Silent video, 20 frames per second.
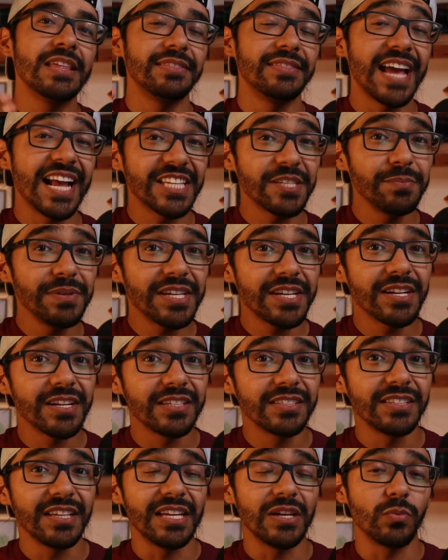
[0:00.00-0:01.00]
that's
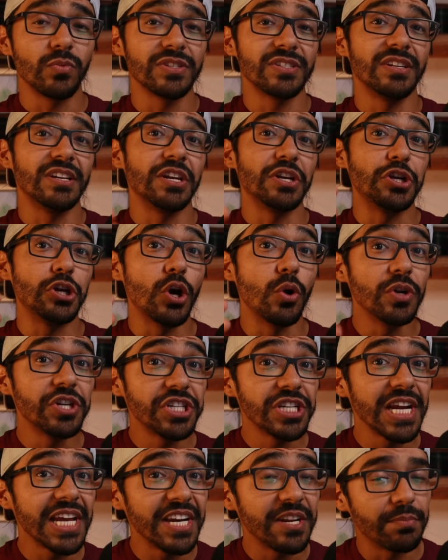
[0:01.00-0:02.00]
because it was a
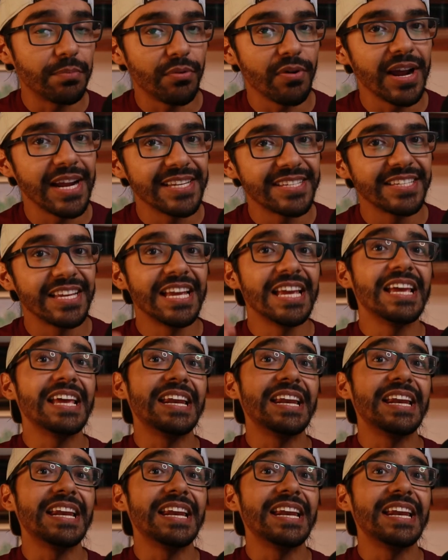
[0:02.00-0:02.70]
negotiated price